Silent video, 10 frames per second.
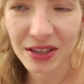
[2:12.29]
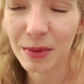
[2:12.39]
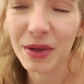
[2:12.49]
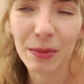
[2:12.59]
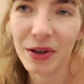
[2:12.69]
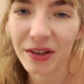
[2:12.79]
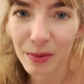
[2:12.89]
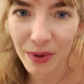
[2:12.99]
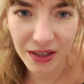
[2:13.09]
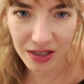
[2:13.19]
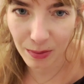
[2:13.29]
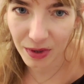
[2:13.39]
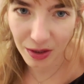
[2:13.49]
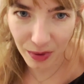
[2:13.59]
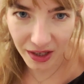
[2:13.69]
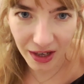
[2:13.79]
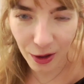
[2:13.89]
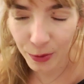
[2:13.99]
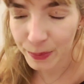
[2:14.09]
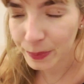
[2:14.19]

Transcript: I mean, I'm not gonna buy something right now,